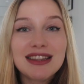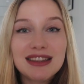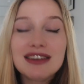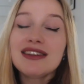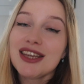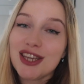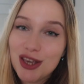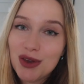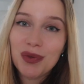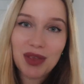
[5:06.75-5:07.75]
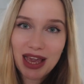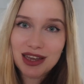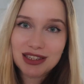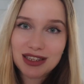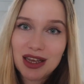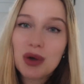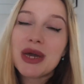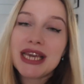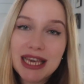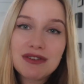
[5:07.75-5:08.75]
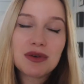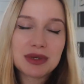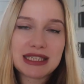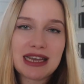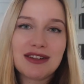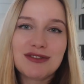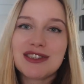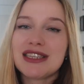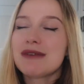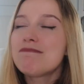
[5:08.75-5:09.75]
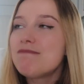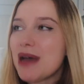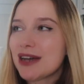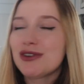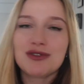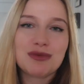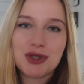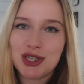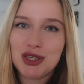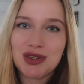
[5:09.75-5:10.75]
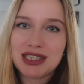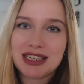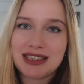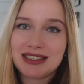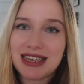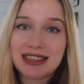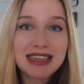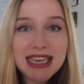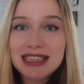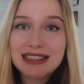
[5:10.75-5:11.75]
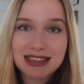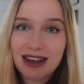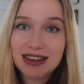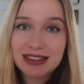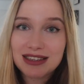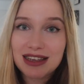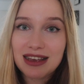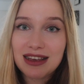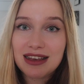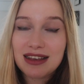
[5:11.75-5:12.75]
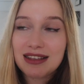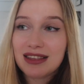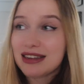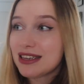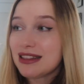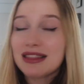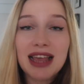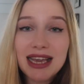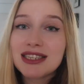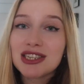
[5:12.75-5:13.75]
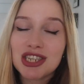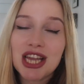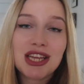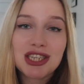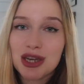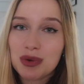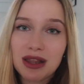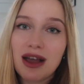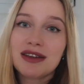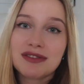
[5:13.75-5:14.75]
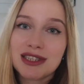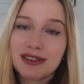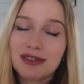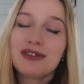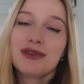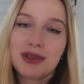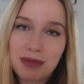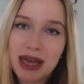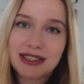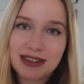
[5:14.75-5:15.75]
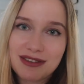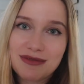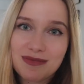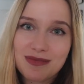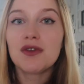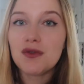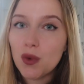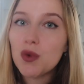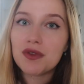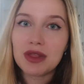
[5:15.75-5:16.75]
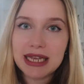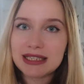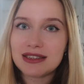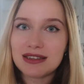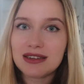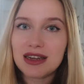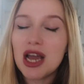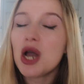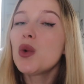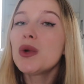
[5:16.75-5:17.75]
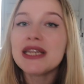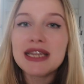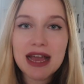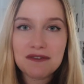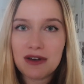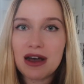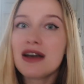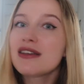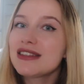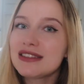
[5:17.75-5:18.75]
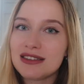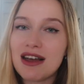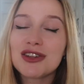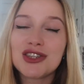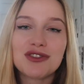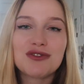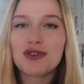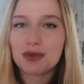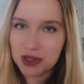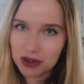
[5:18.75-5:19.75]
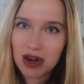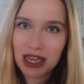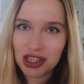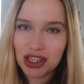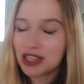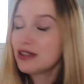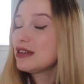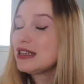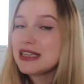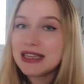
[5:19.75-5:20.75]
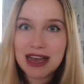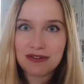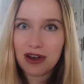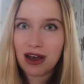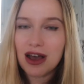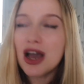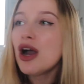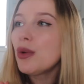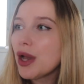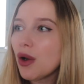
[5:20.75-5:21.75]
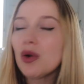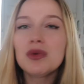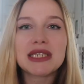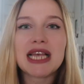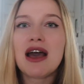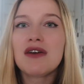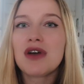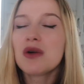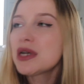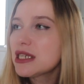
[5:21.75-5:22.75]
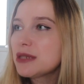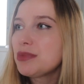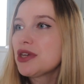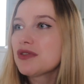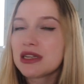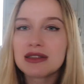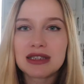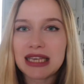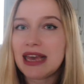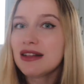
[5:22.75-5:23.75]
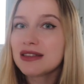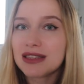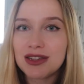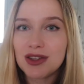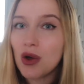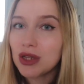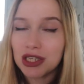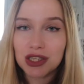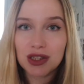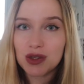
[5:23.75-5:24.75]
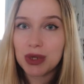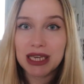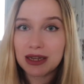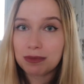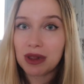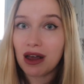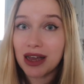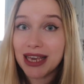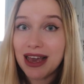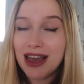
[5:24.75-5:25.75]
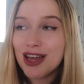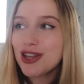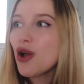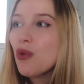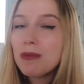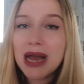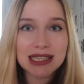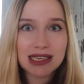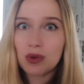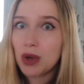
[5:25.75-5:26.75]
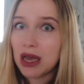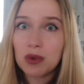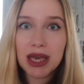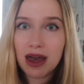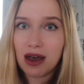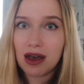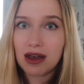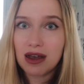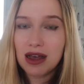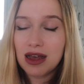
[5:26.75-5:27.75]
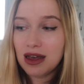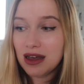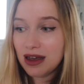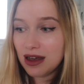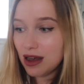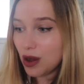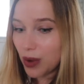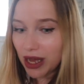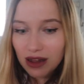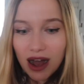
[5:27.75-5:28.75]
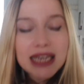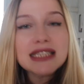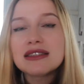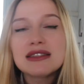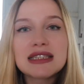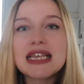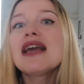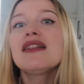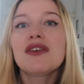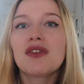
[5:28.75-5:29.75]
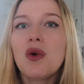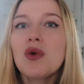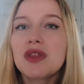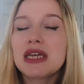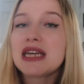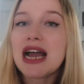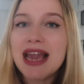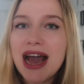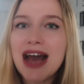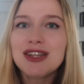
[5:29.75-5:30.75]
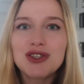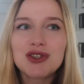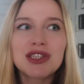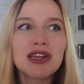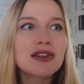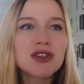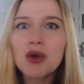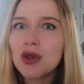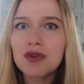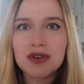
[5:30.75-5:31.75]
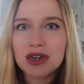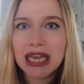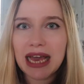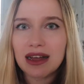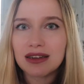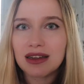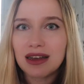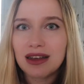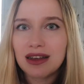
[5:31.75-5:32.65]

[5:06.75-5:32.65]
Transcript: Learning new things, we give ourselves a bag of opportunities and insights that can later change our lives for the better. The fourth lesson, we never start from scratch. Never. We always have our experience, skills and knowledge that we can apply, no matter where we are. Well, I sincerely thought that I had to start all over again.